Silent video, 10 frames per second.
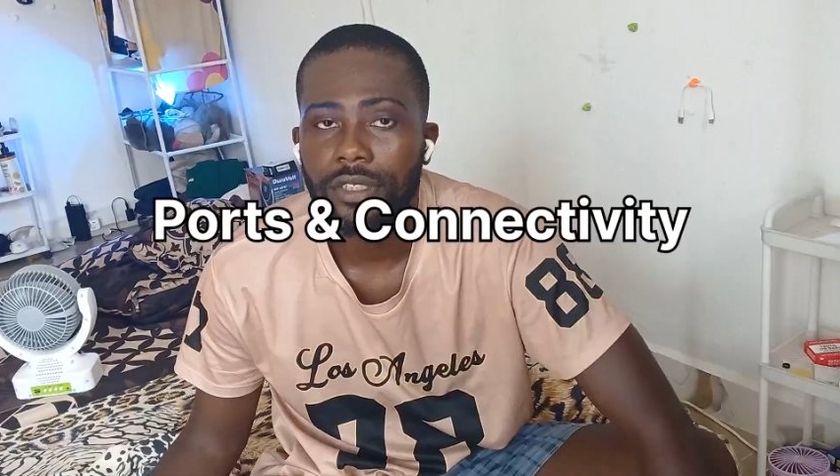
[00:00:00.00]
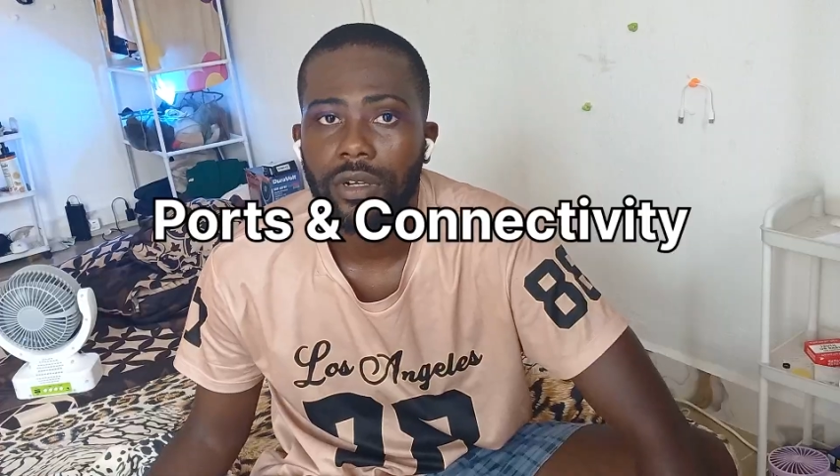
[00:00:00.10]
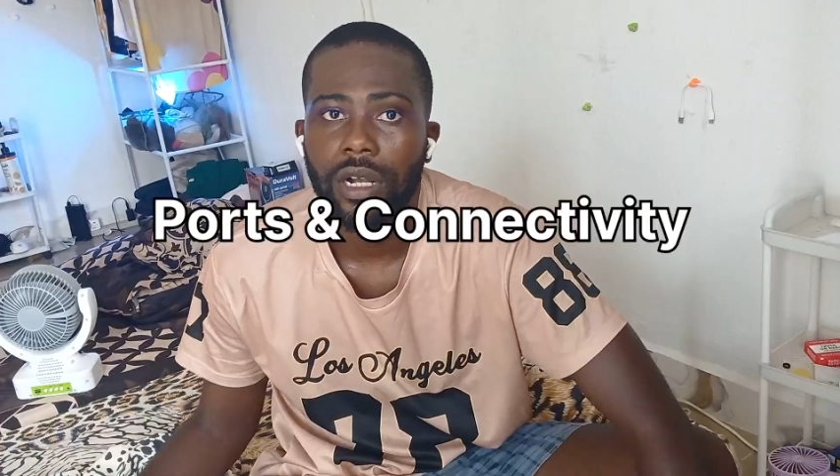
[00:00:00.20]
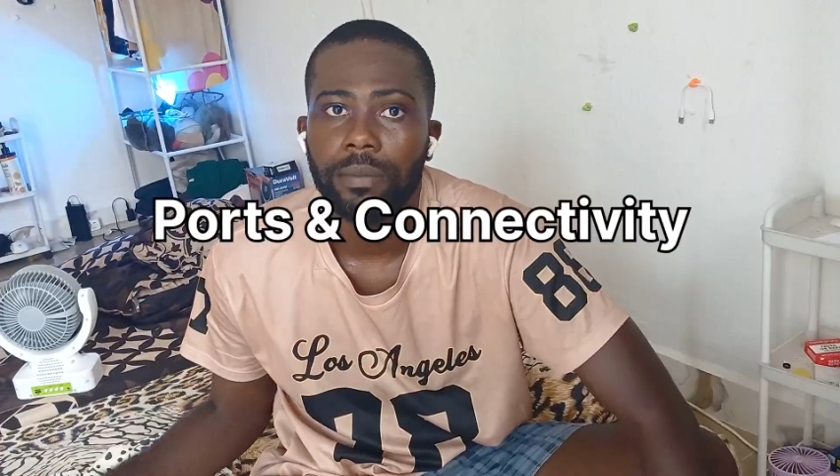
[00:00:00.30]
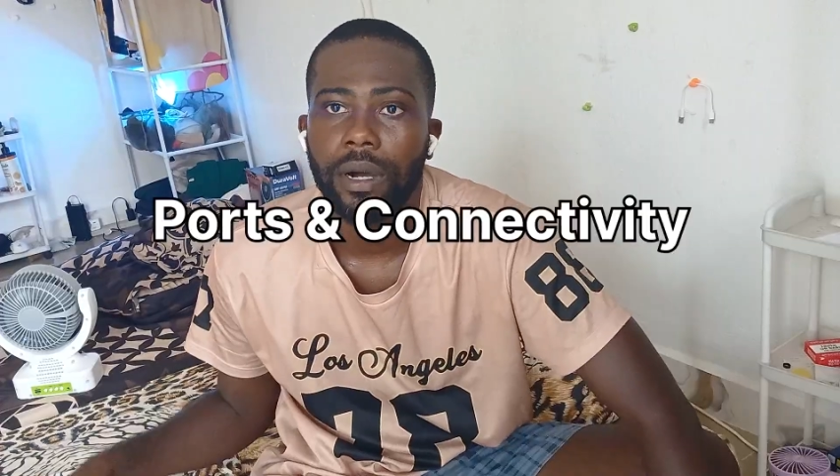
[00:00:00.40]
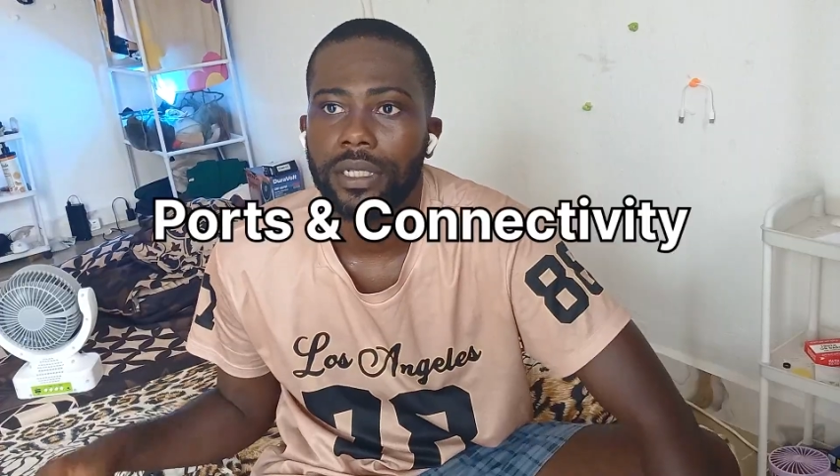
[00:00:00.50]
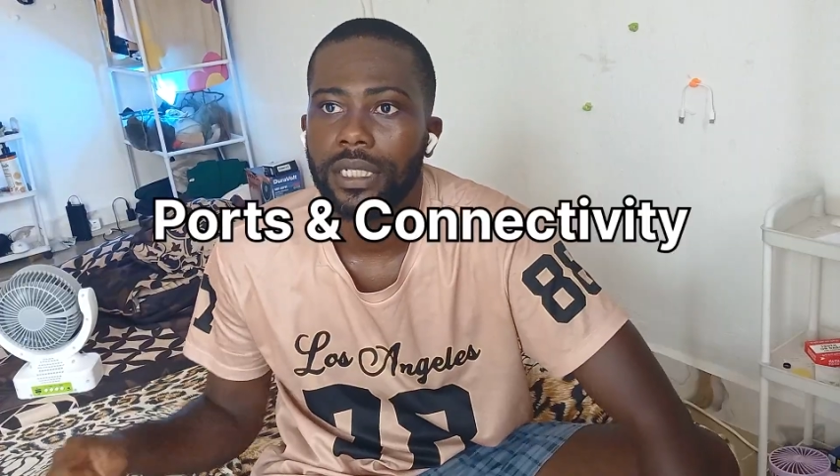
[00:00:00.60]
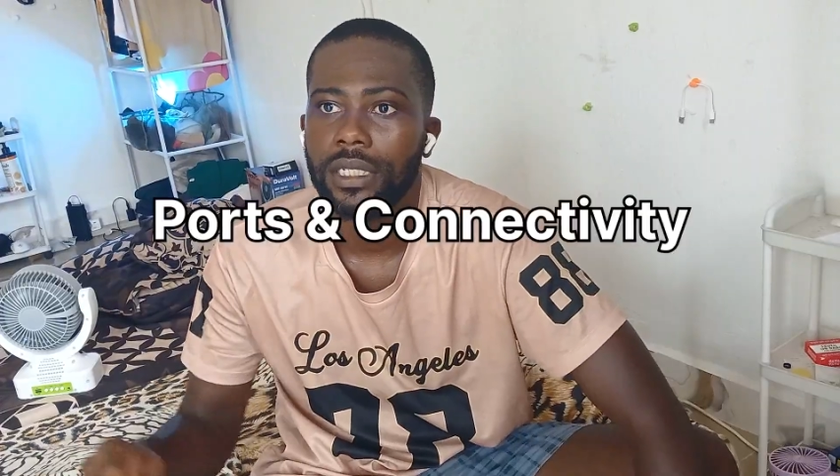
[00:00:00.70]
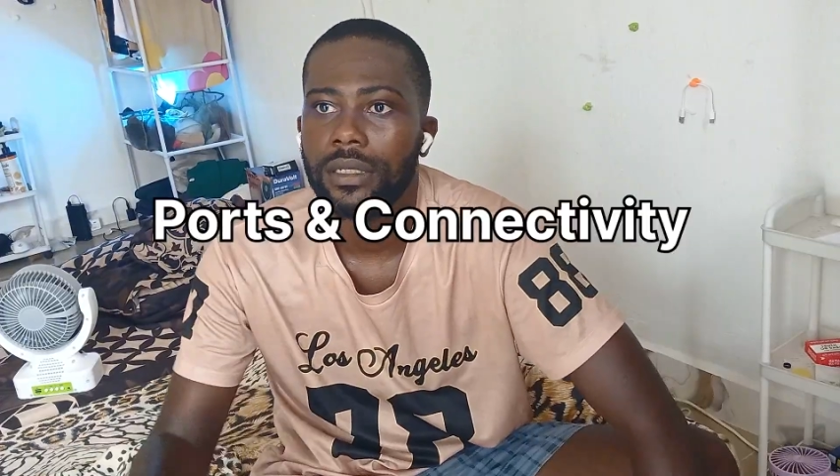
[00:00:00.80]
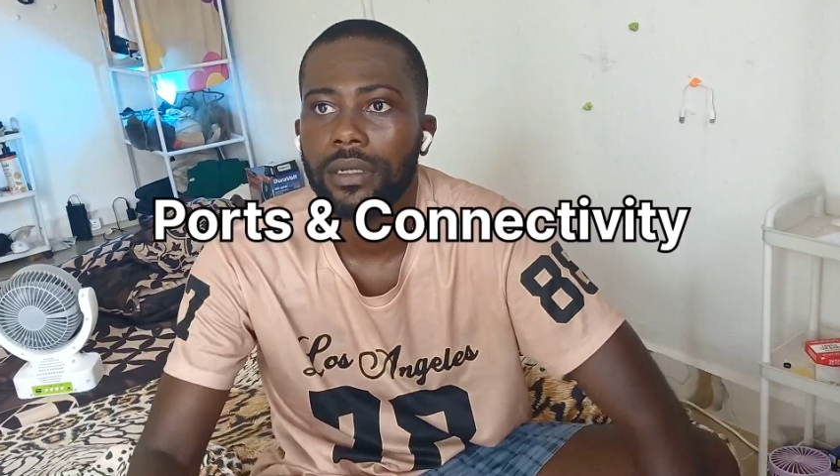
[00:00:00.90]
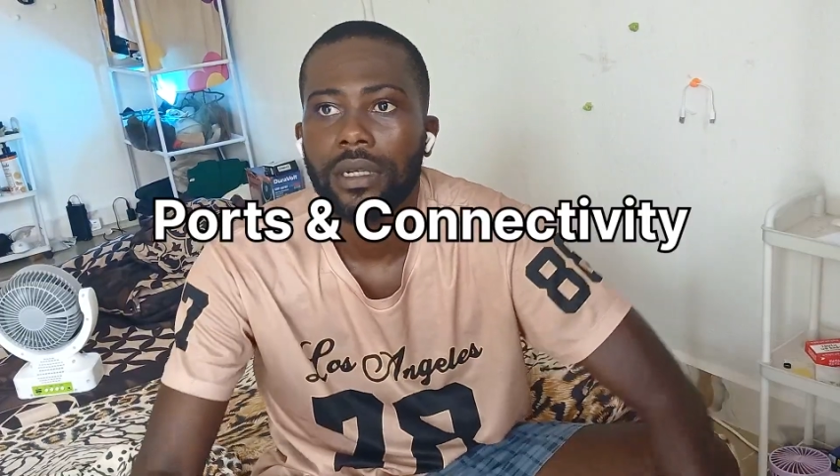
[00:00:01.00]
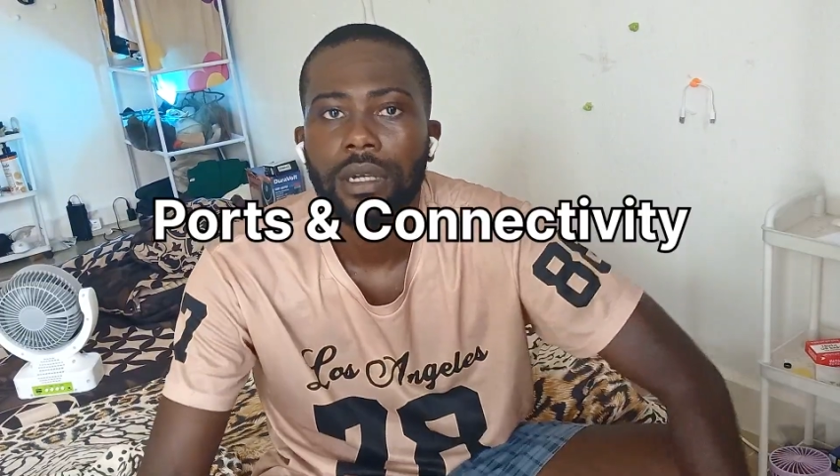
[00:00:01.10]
talk about the